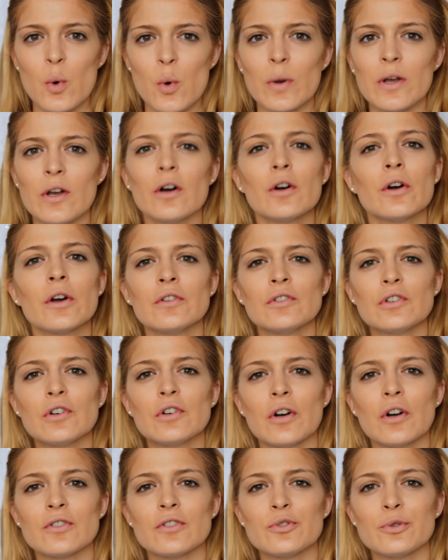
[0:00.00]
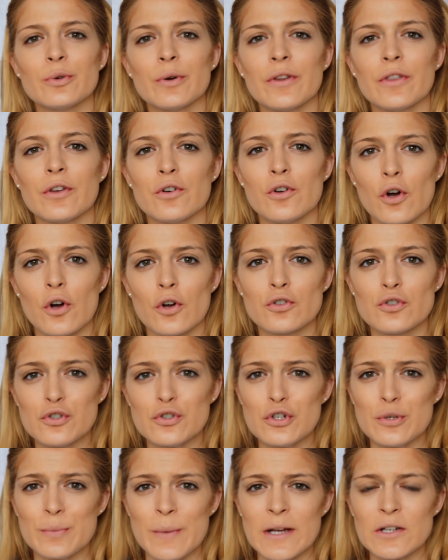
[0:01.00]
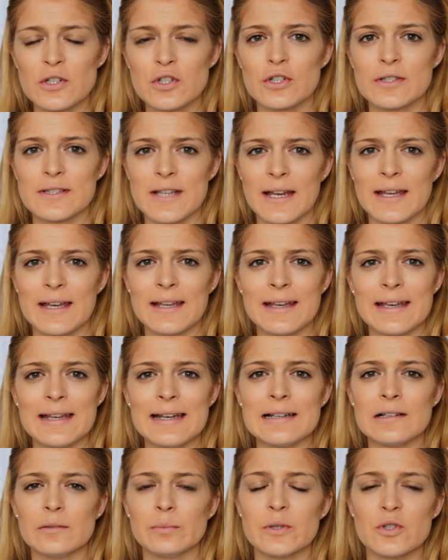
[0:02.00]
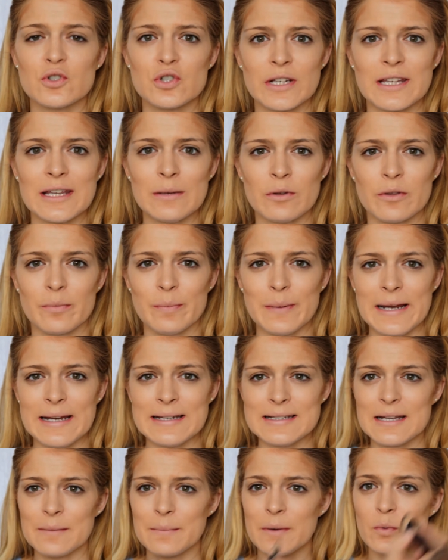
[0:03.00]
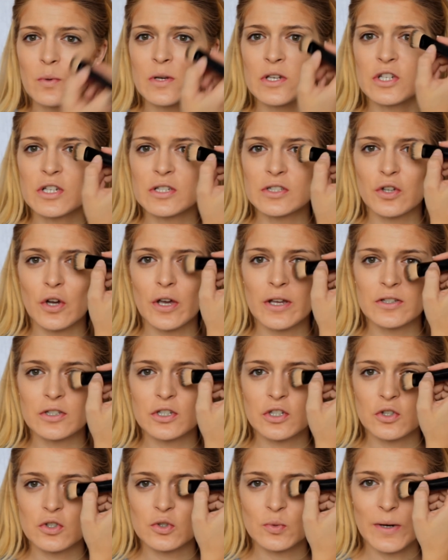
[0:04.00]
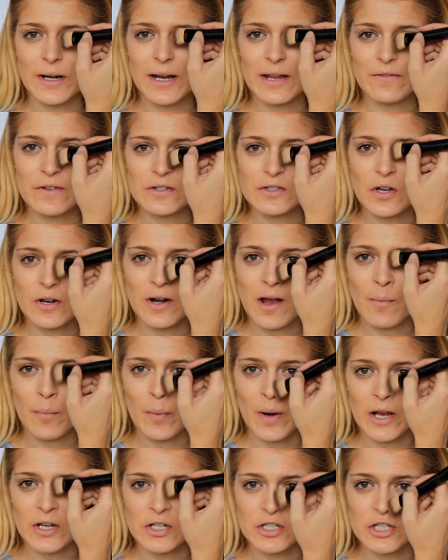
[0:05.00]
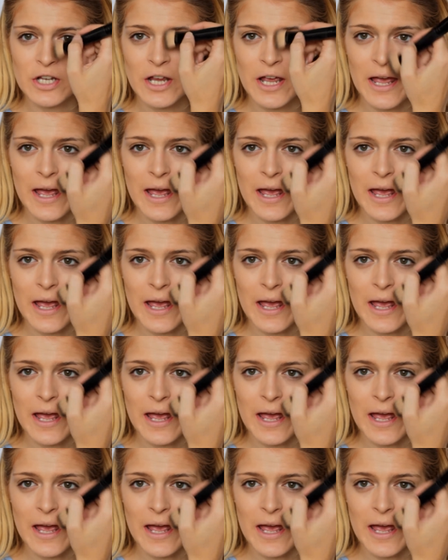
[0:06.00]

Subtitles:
we're not going to contour the nose too much because that can get a little bit tricky with blending, but we're just going to use whatever's on our brush